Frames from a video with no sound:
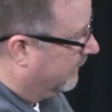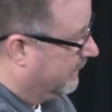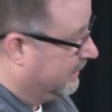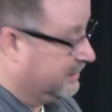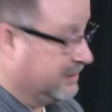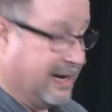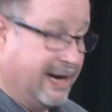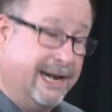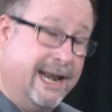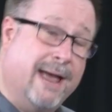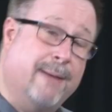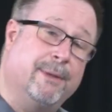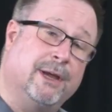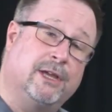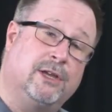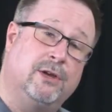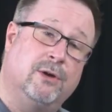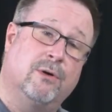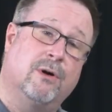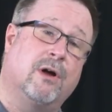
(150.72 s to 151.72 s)

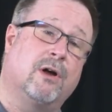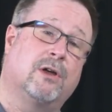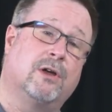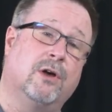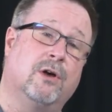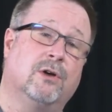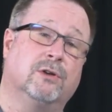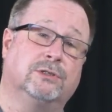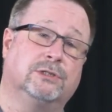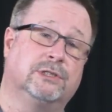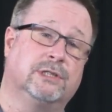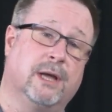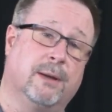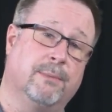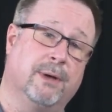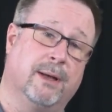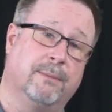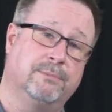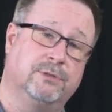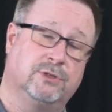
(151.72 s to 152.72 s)
Dynamic QR codes come
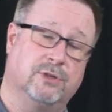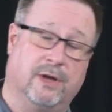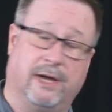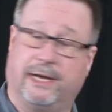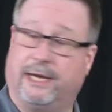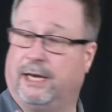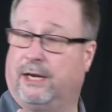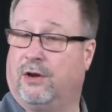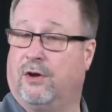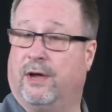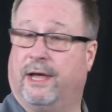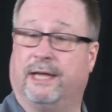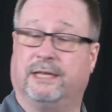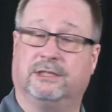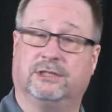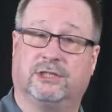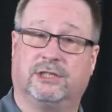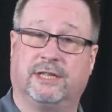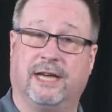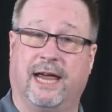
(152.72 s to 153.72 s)
up, so I can go ahead
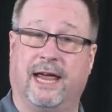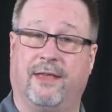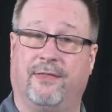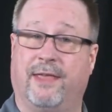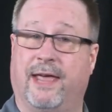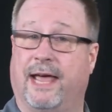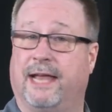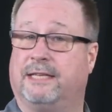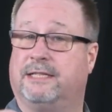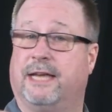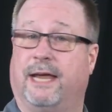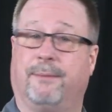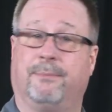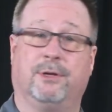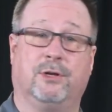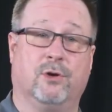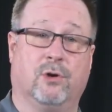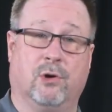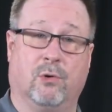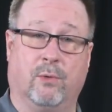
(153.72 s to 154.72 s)
and scan that, take me
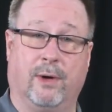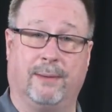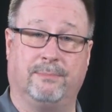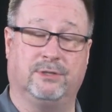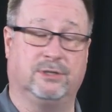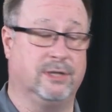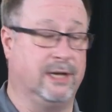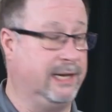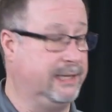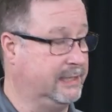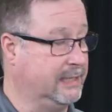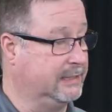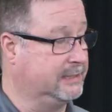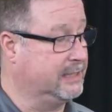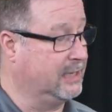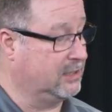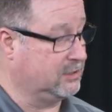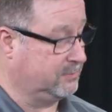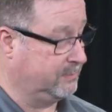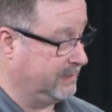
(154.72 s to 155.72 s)
to a website that
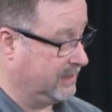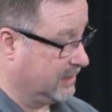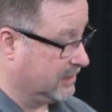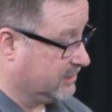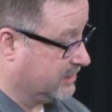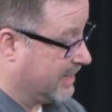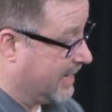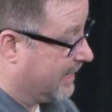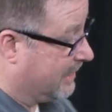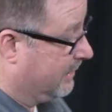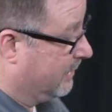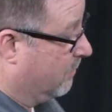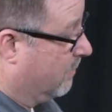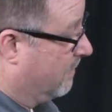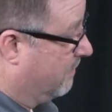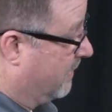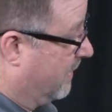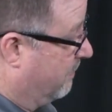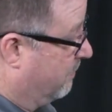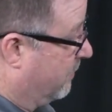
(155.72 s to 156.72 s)
tells me exactly
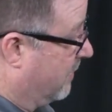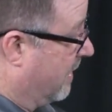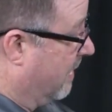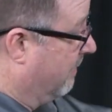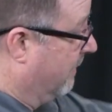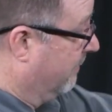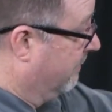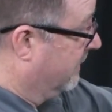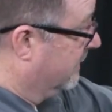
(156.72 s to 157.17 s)
what my problem